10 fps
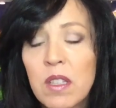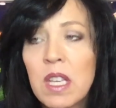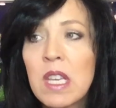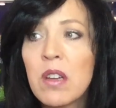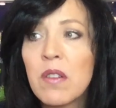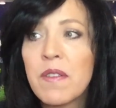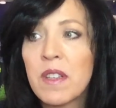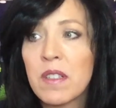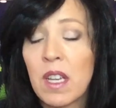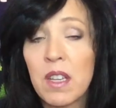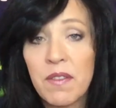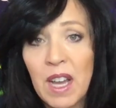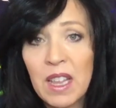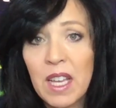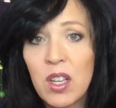The ego feels like if
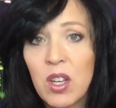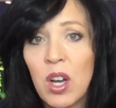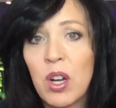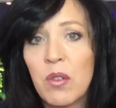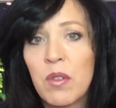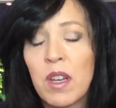I let go